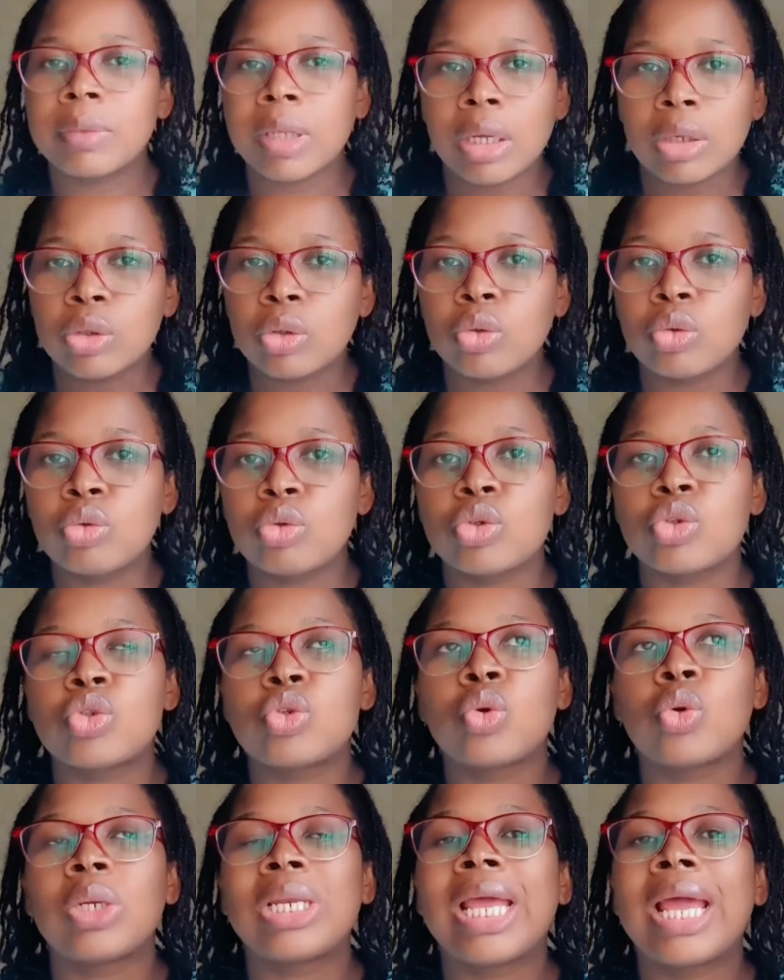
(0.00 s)
than good.
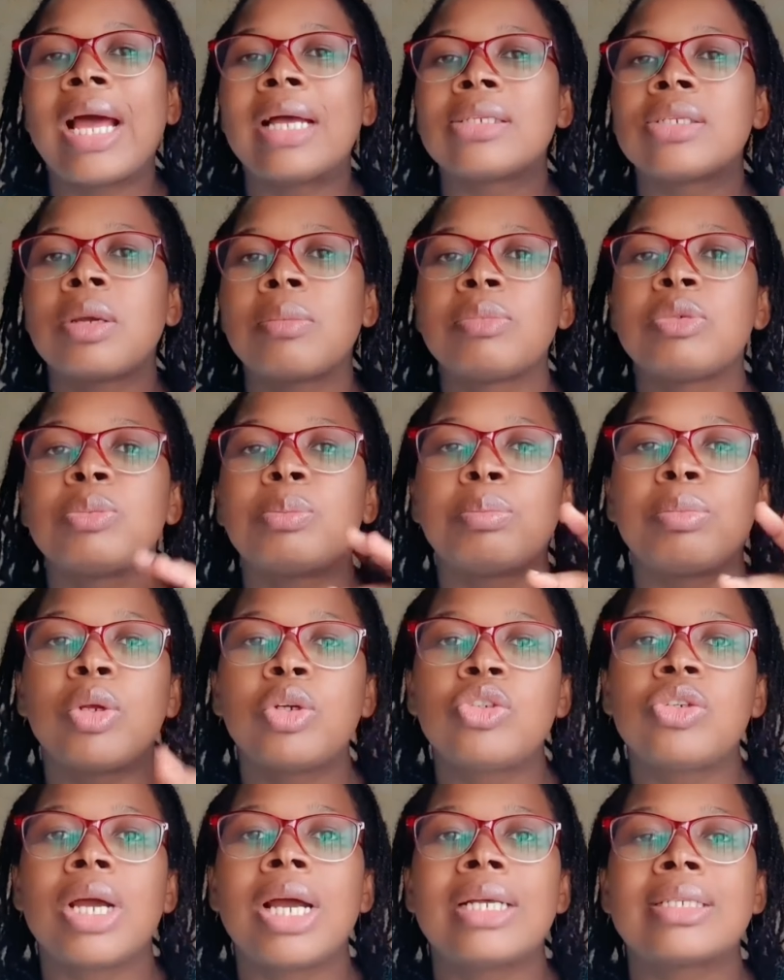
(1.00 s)
So there are some
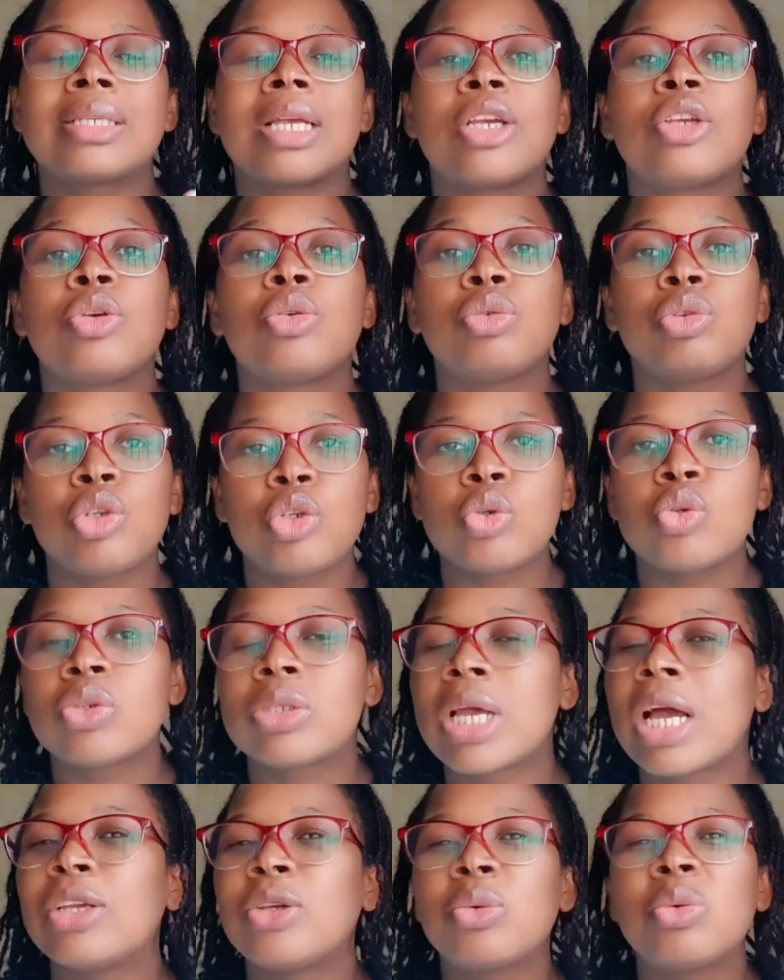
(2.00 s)
blow dryers that you use
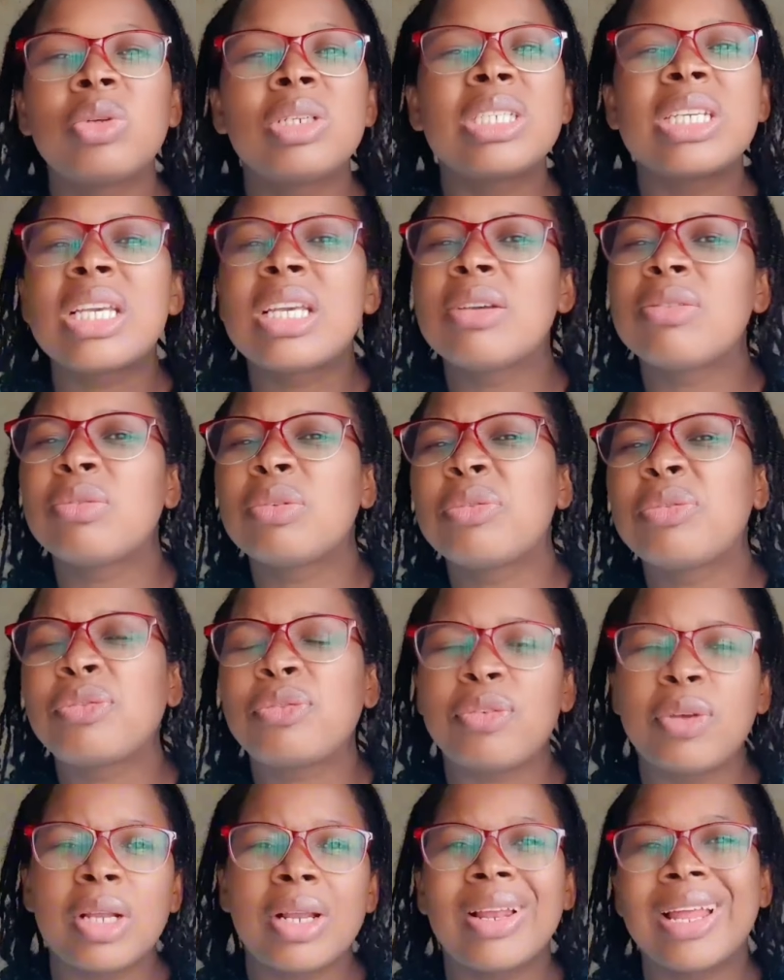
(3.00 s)
and you won't even
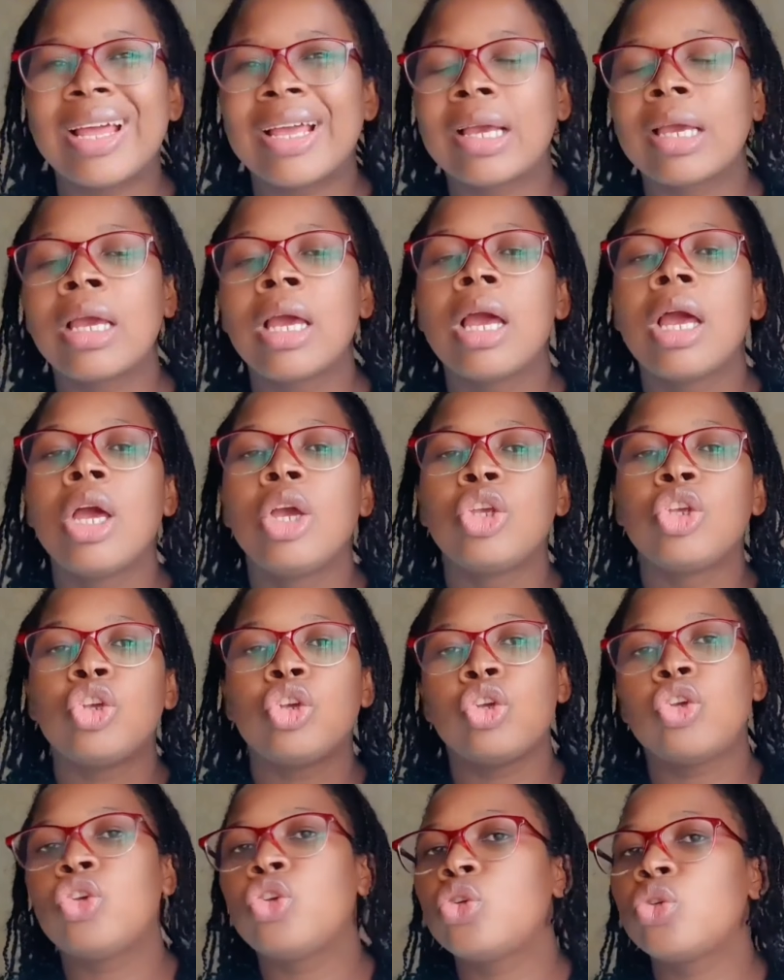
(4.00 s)
feel like
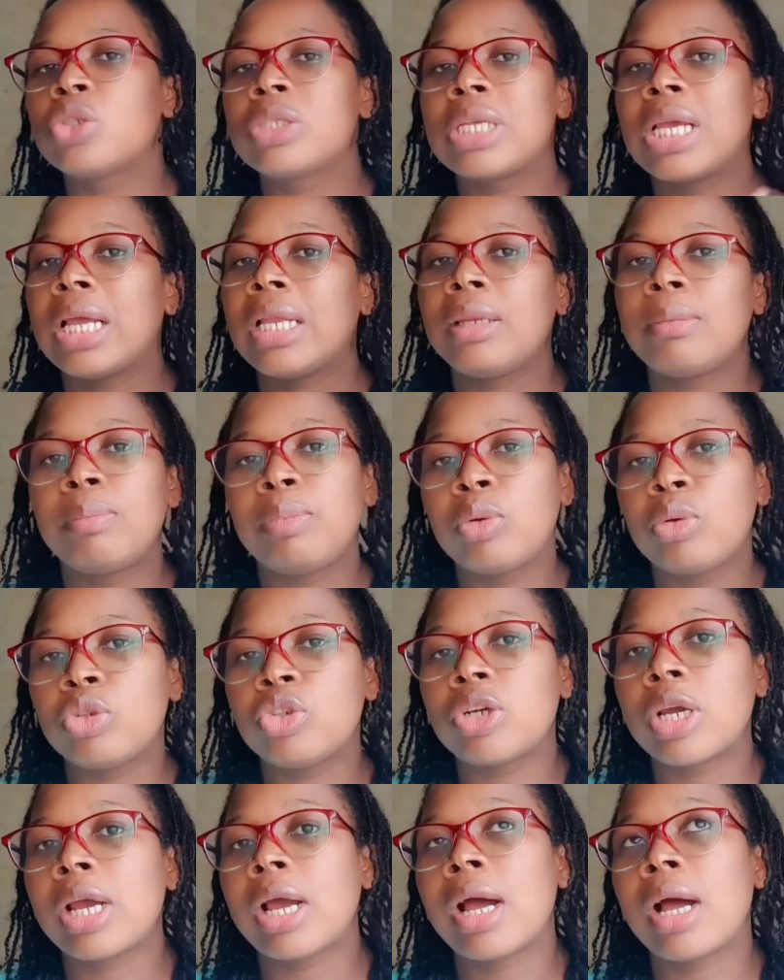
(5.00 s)
you used any blow
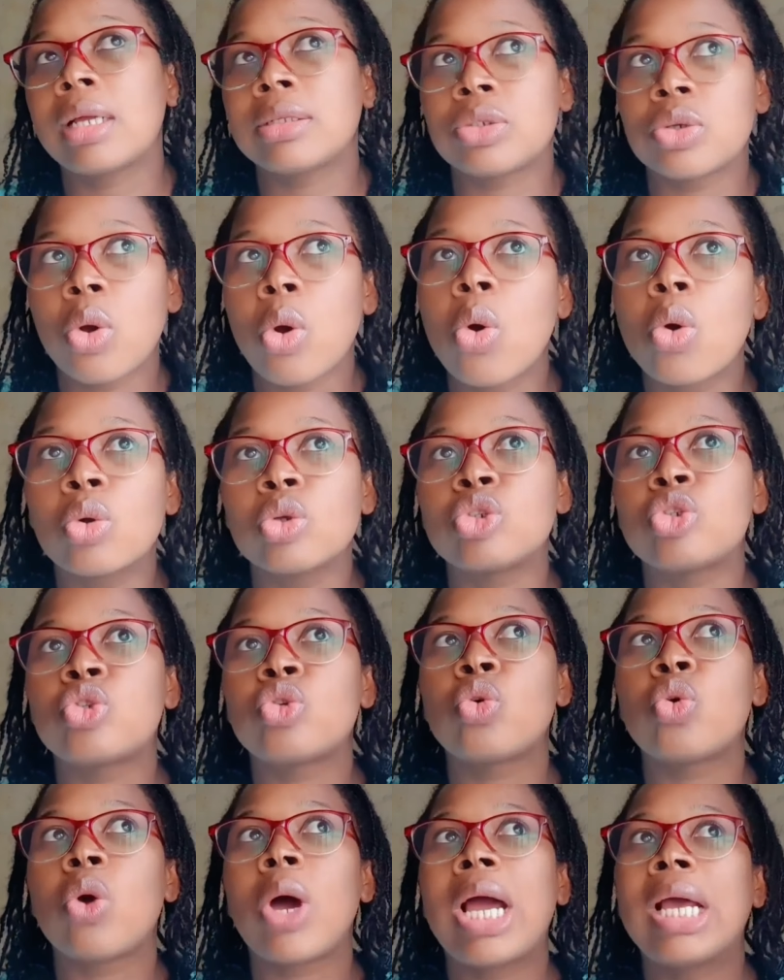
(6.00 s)
dryer at all.
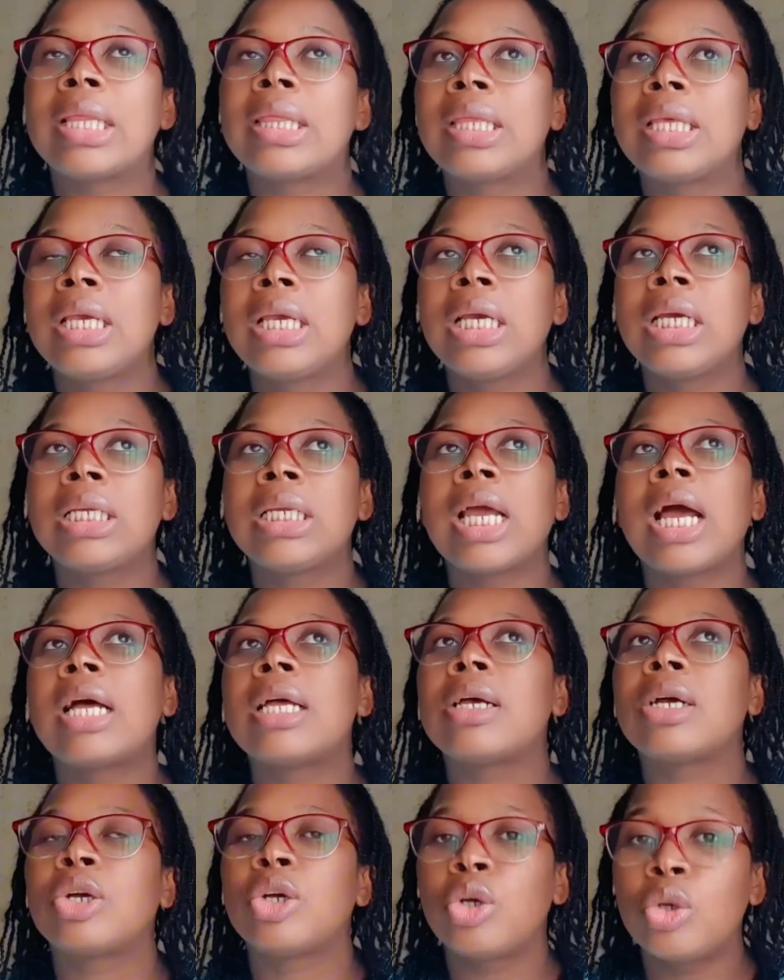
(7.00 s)
So I think there
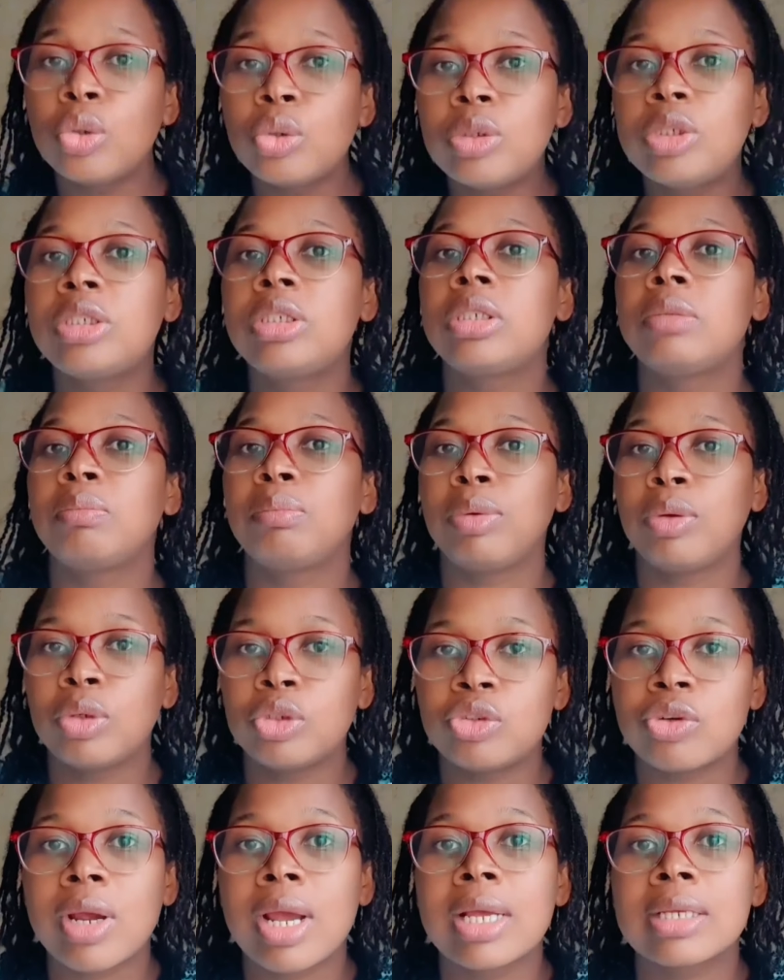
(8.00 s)
are good blow
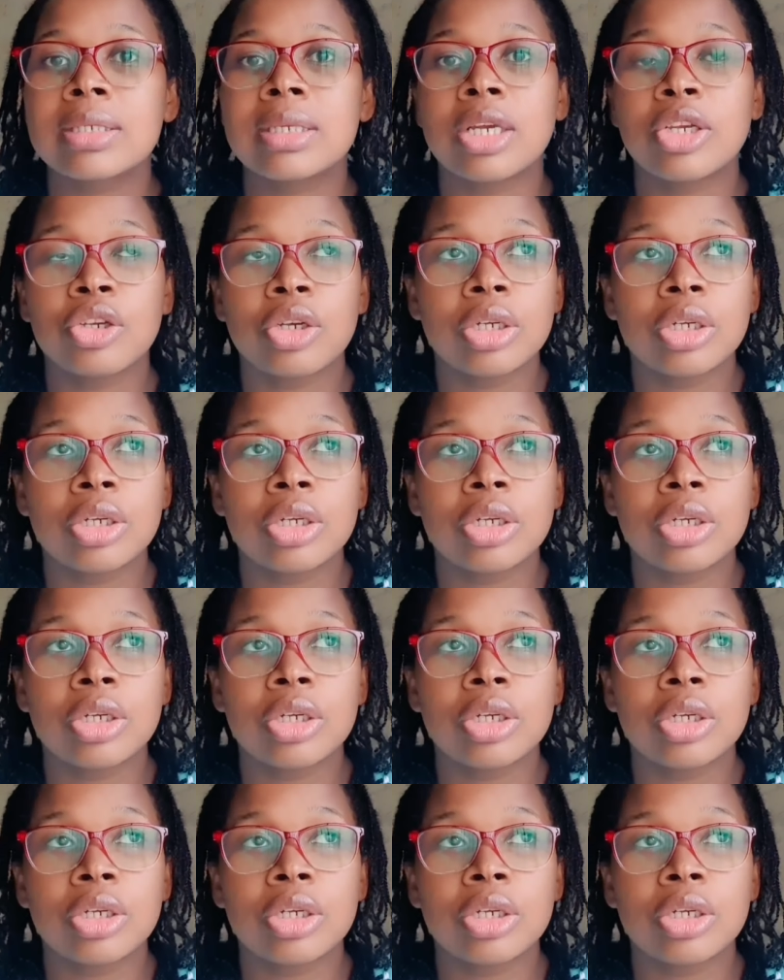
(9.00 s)
dryers that you